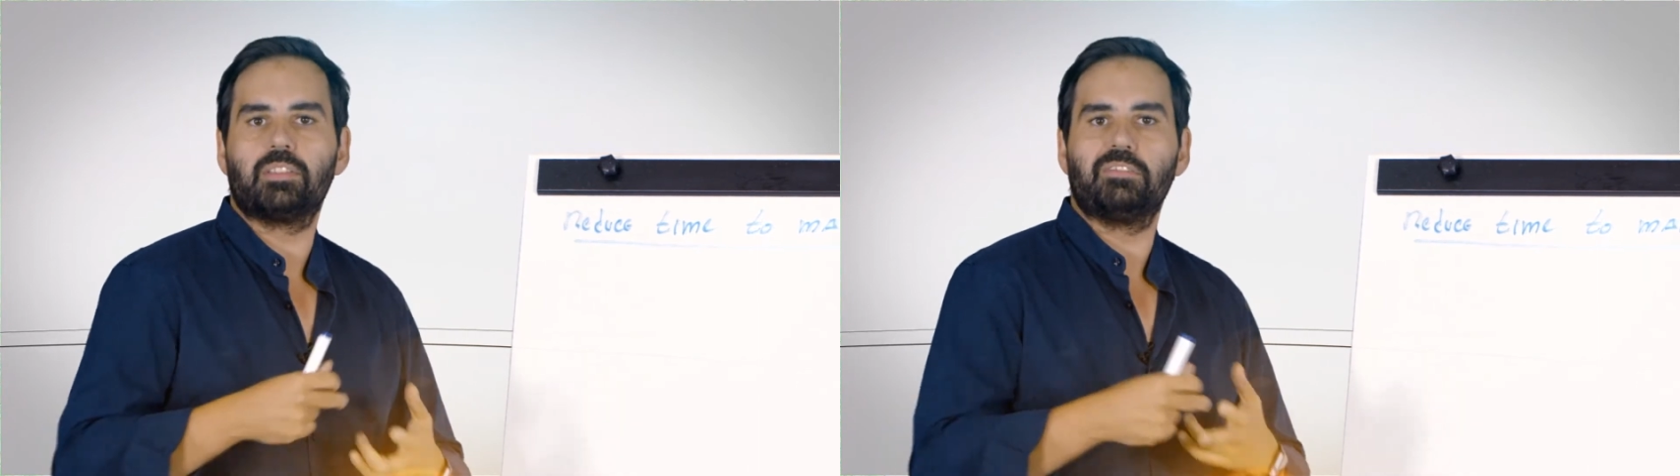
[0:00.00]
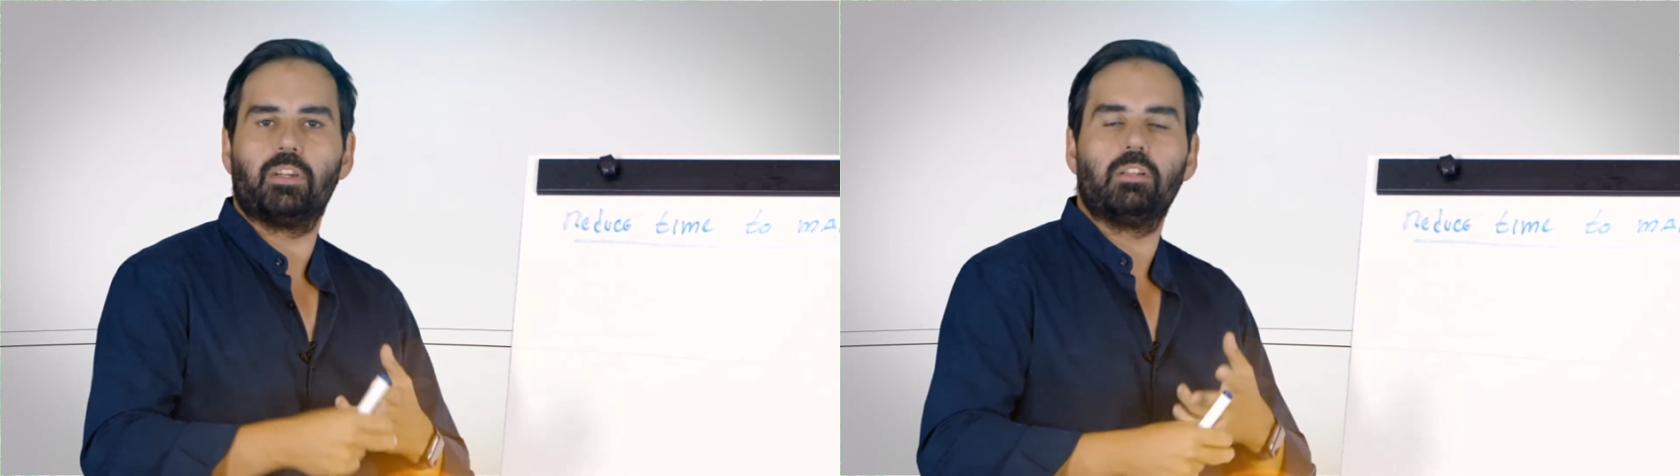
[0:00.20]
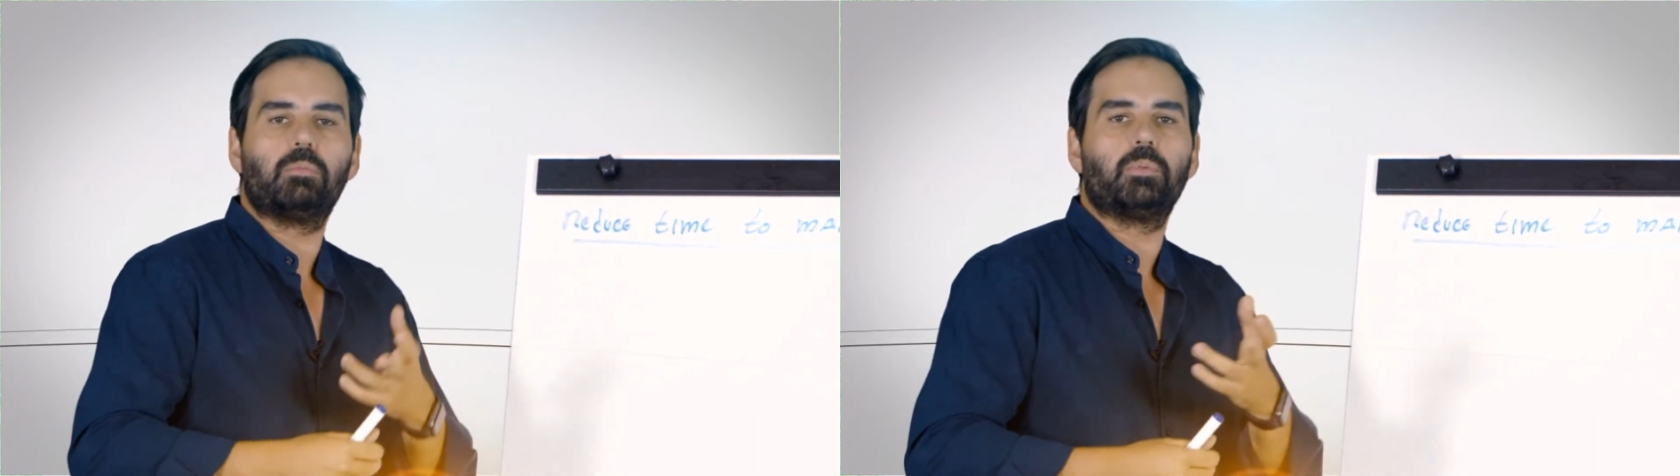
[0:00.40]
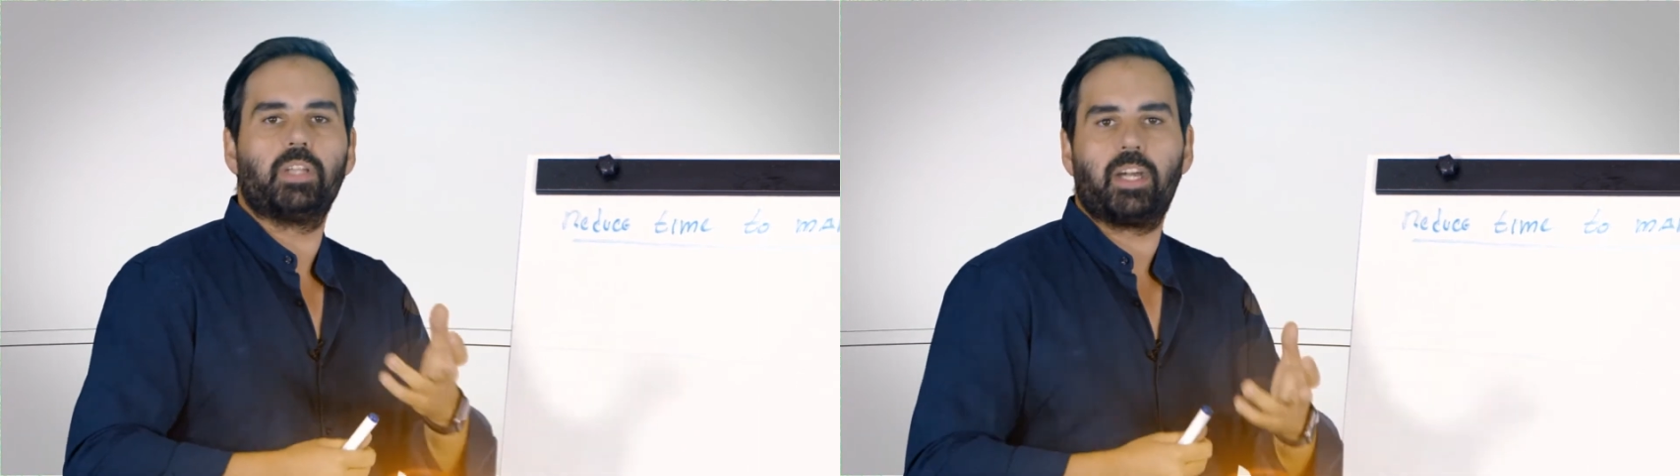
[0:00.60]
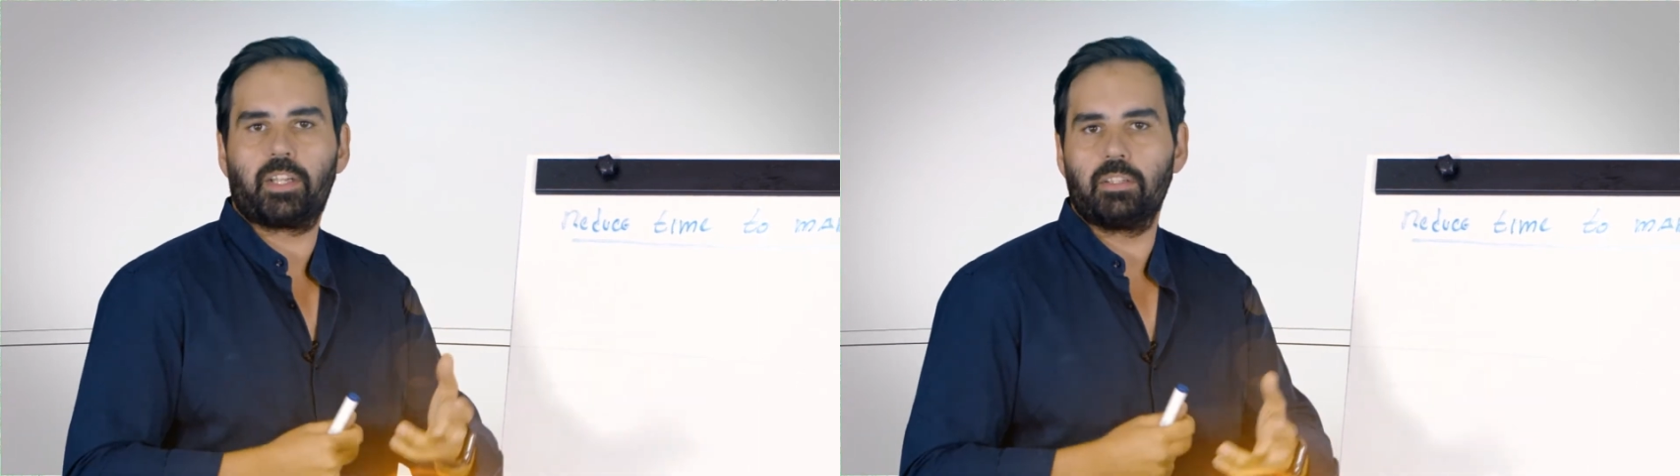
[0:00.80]
Development,
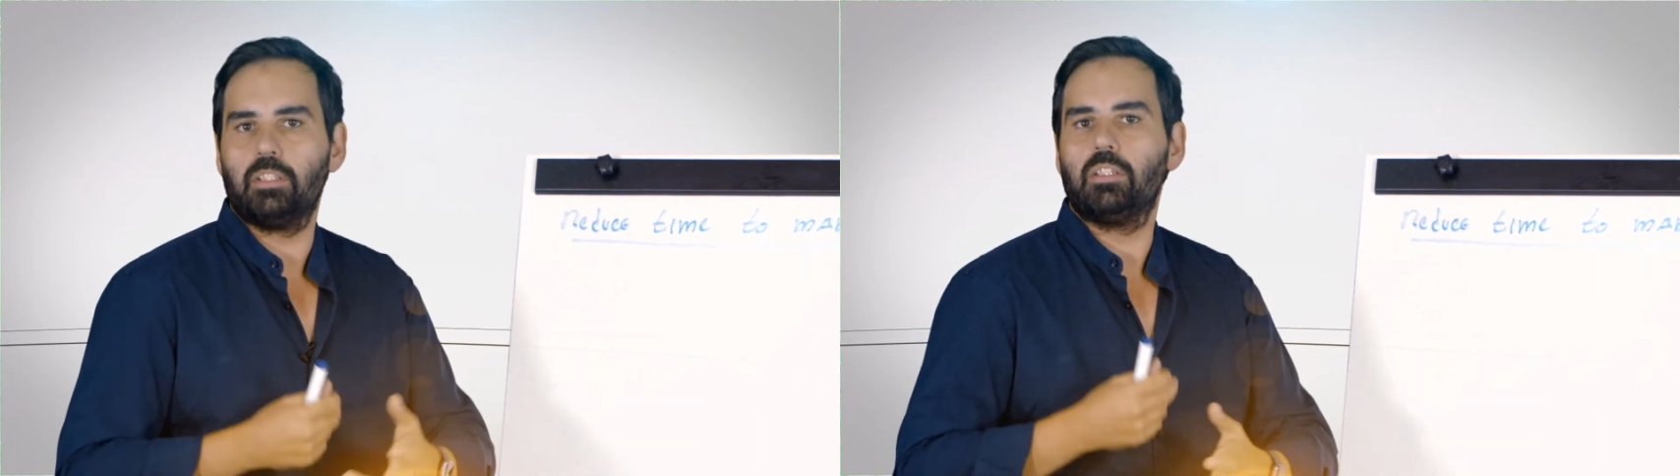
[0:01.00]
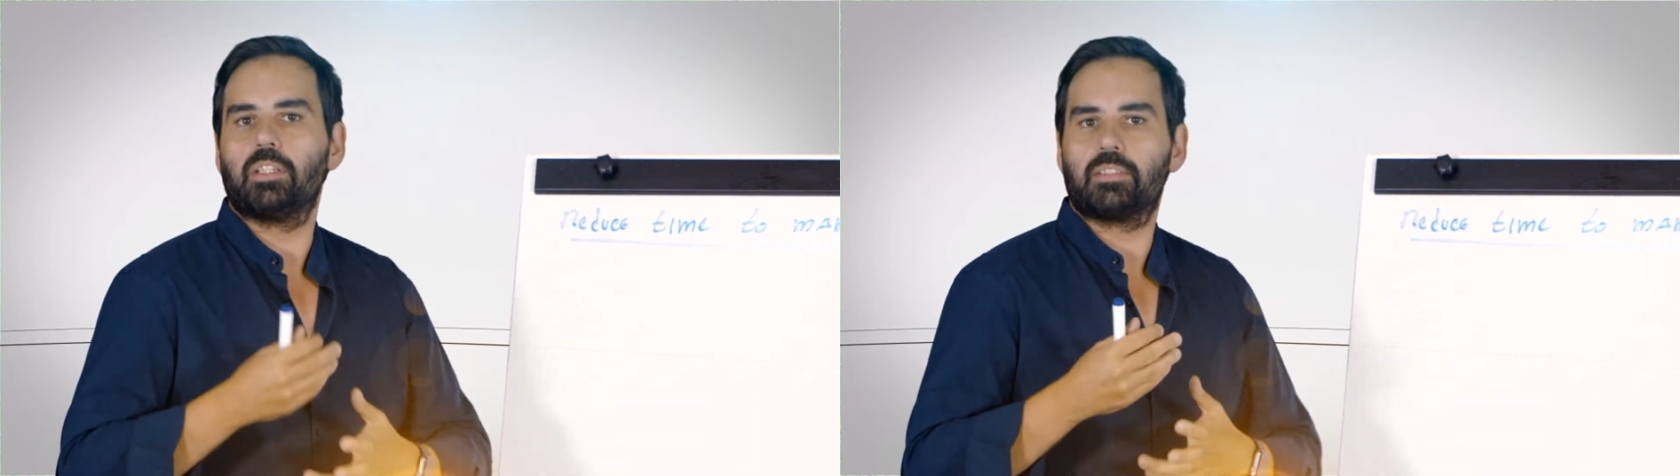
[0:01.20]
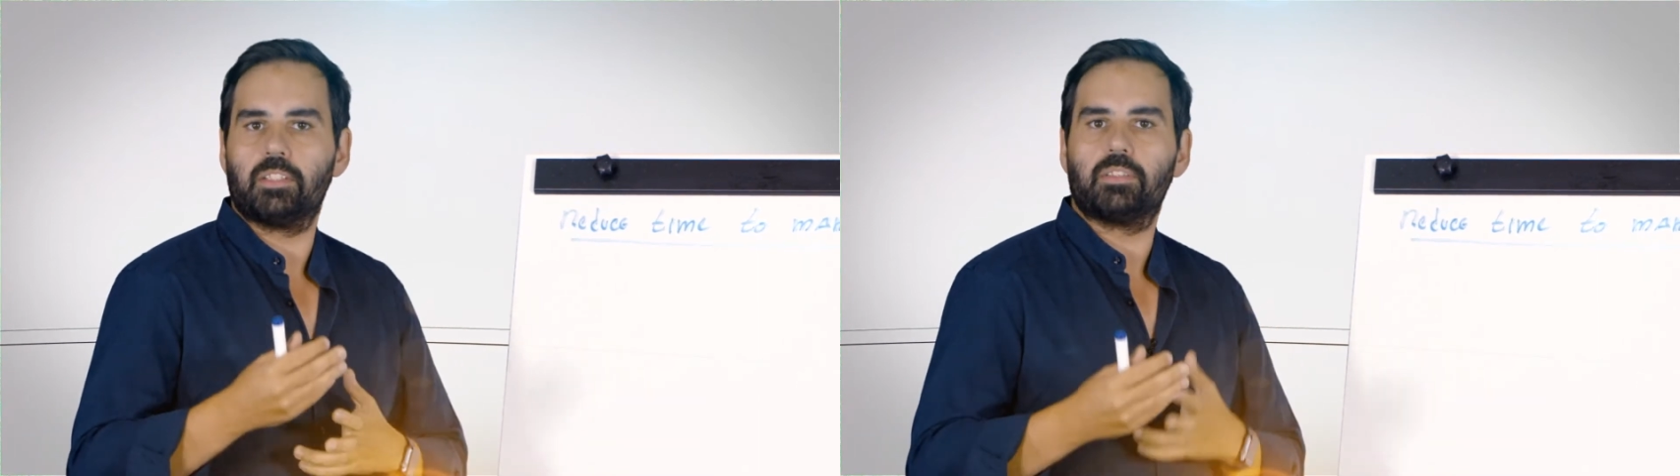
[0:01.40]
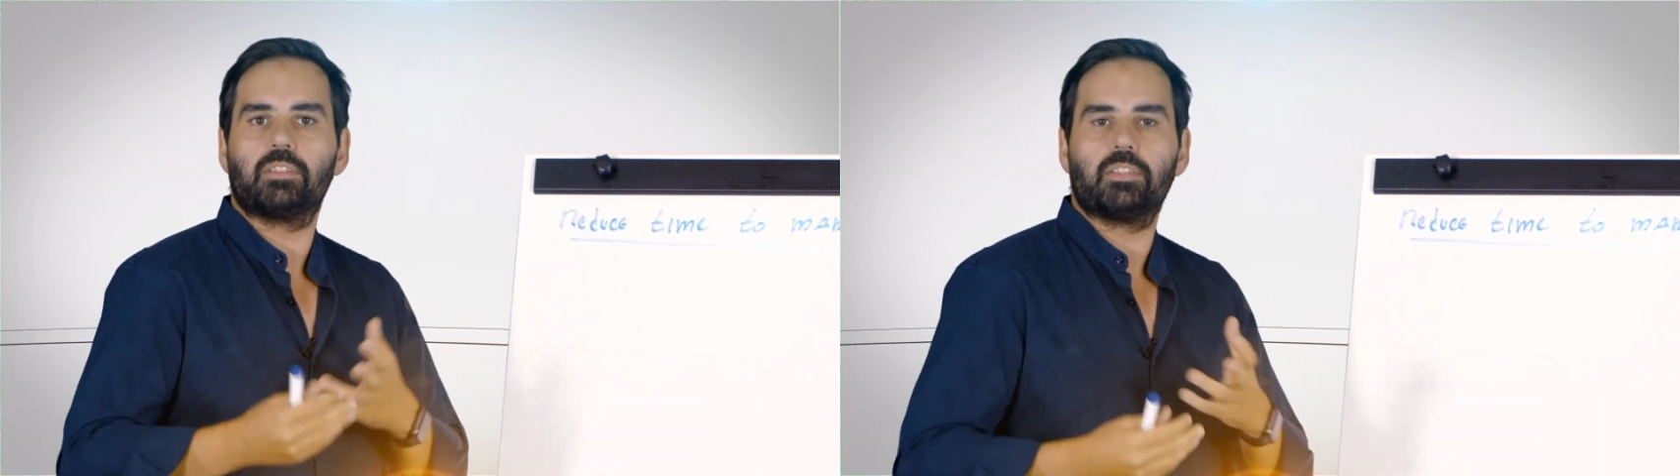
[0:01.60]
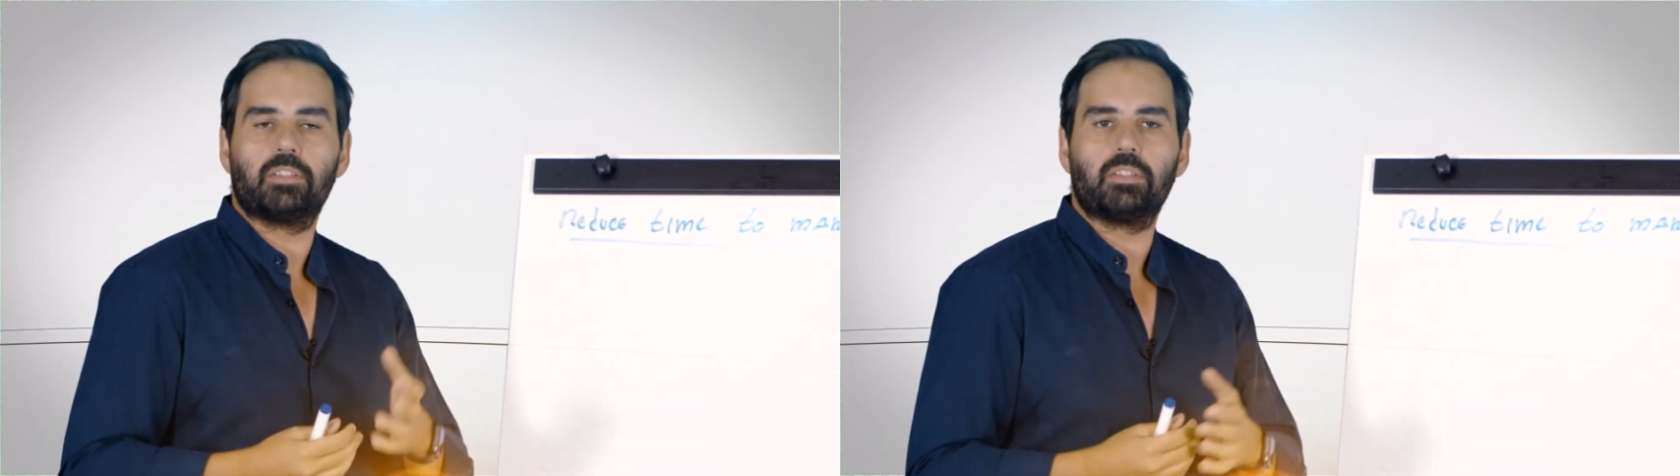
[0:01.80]
R&D,
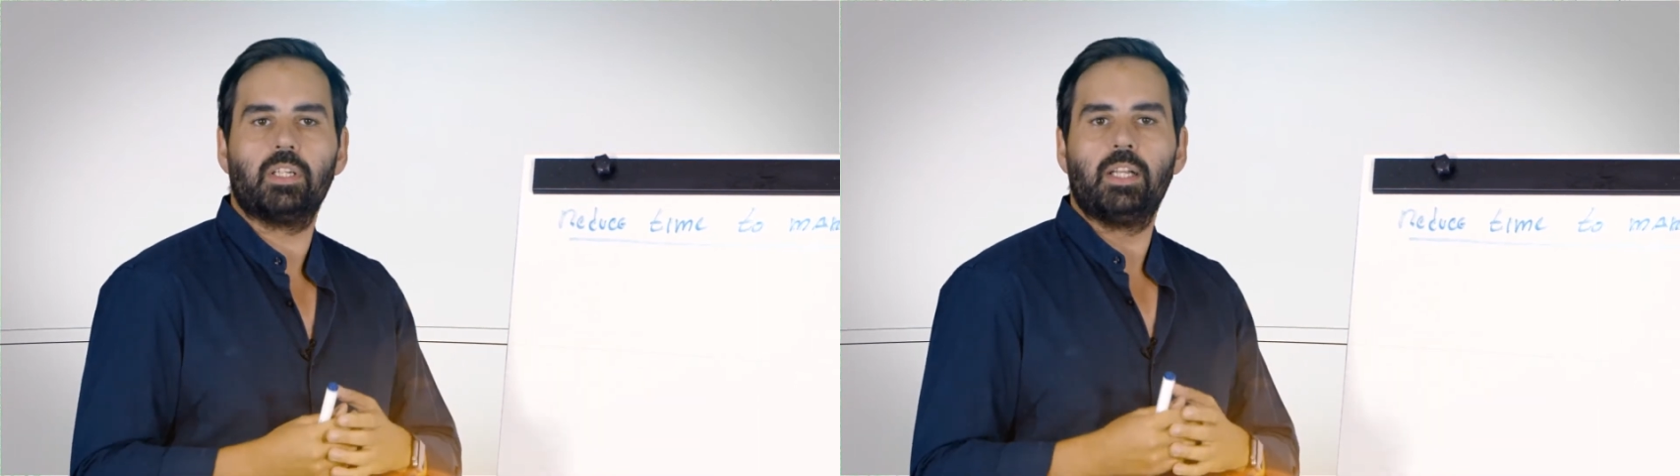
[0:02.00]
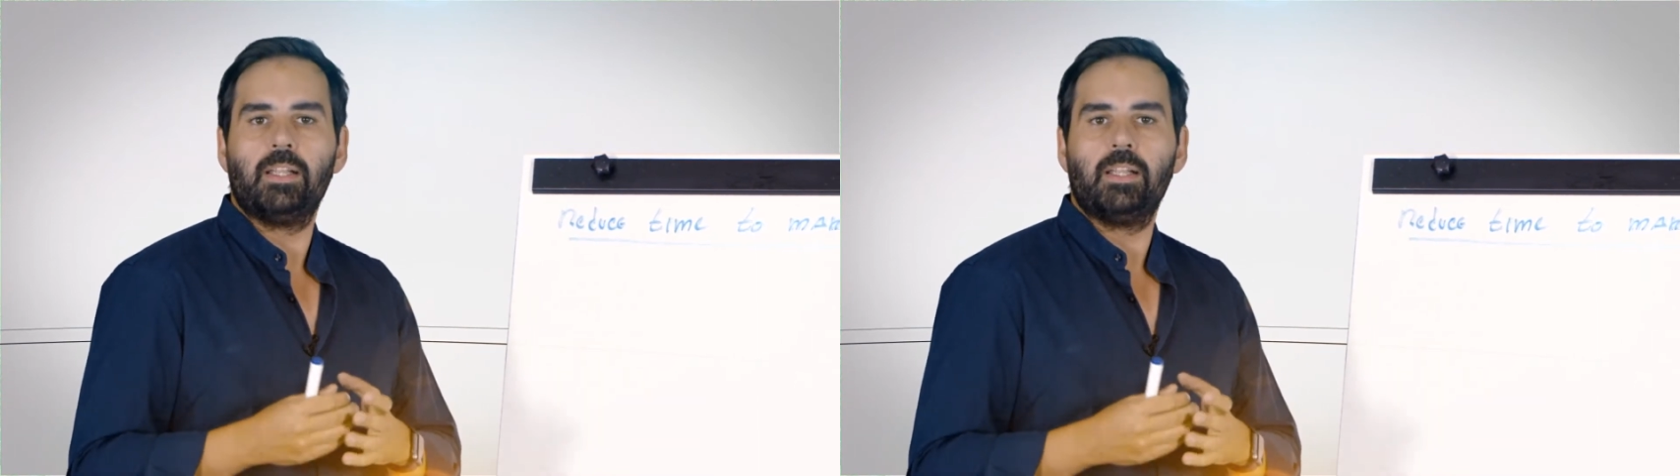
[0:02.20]
etc.,